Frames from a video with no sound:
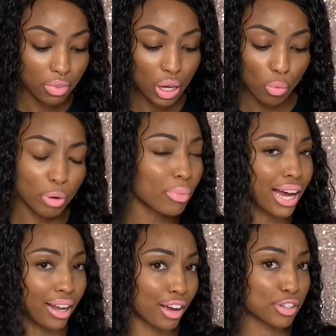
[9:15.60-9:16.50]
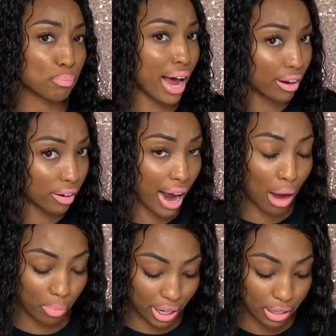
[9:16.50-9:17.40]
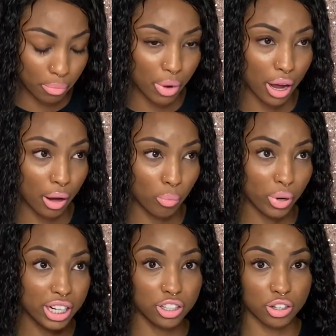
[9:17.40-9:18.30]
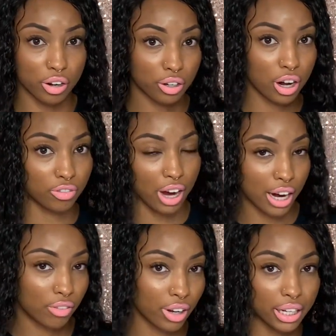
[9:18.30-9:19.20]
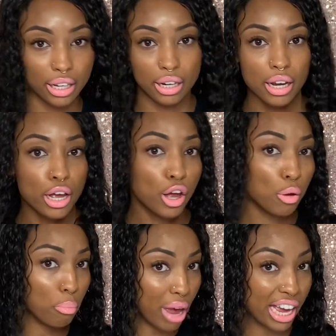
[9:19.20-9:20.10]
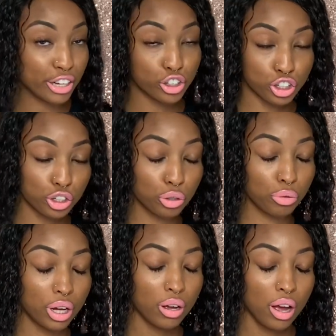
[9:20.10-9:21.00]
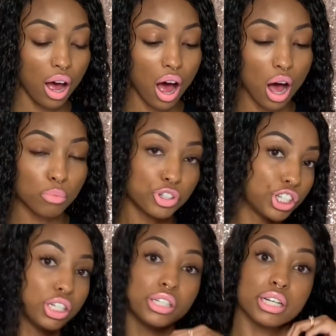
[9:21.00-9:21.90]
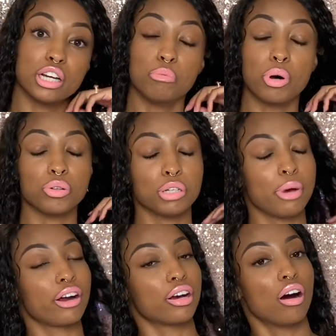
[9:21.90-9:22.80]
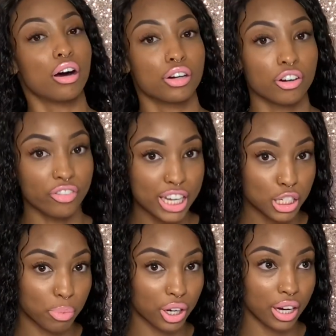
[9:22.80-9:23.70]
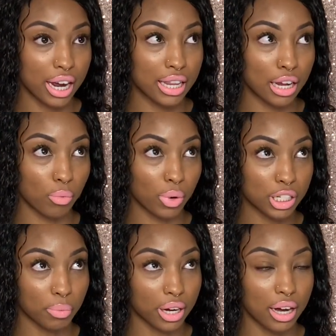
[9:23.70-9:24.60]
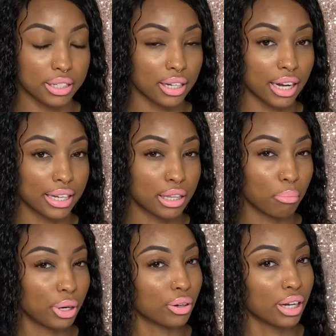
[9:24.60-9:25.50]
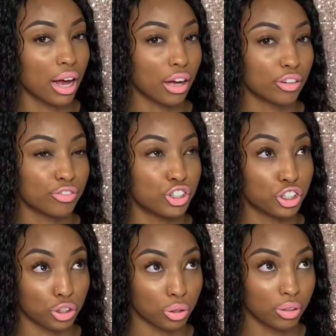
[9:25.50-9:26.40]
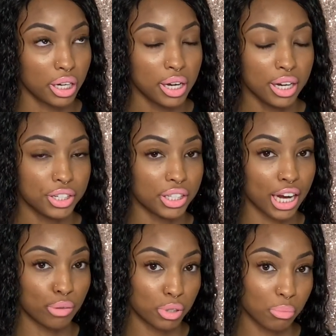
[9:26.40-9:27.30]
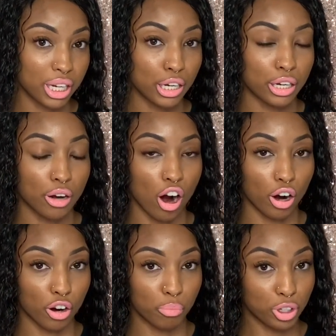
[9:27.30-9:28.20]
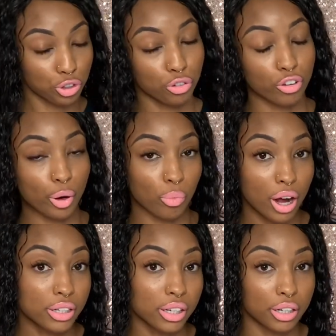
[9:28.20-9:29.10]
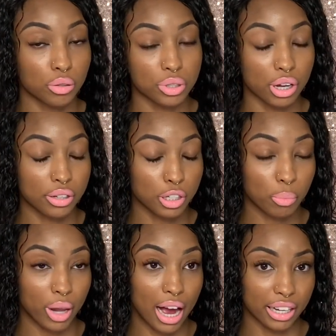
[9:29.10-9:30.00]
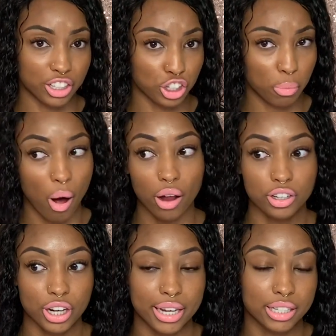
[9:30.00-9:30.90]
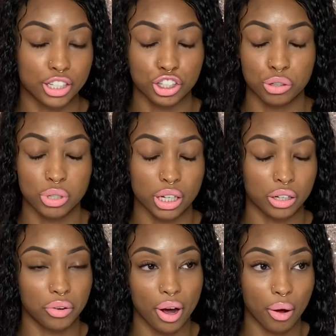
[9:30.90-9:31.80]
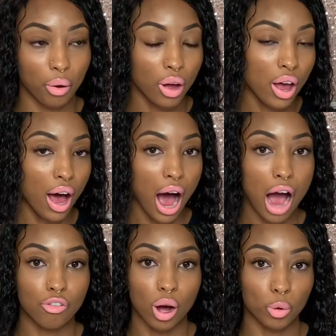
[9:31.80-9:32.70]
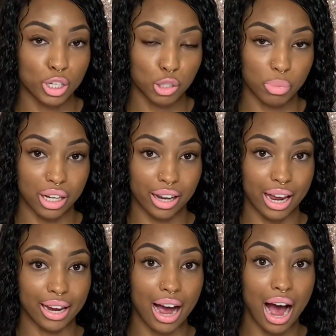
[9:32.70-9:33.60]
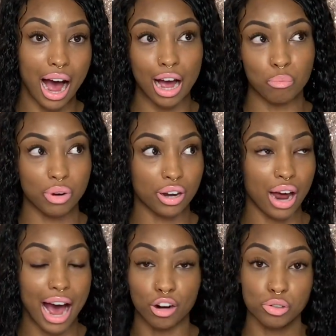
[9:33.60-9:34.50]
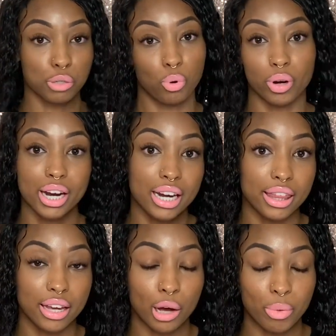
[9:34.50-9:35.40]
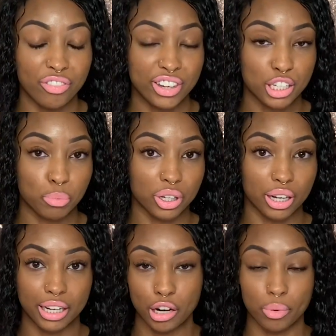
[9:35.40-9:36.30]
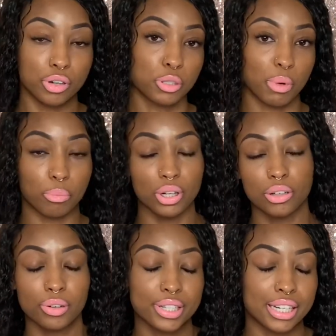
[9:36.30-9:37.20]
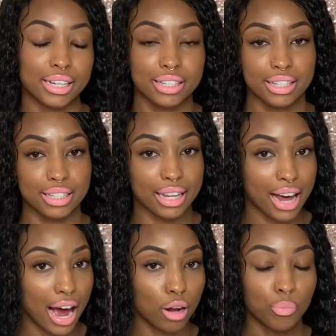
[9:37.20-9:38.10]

When Black Lives Matter happened, when it started off kind of like in May and June, she didn't post about it on her Facebook. And then once we got to like the middle of June, she came to me and our mutual friend Rondalyn, who is also Black, and she apologized. And she was like, you know, I've always been like, I don't support anything on my Facebook. Like, no one knows my political stance, this and that.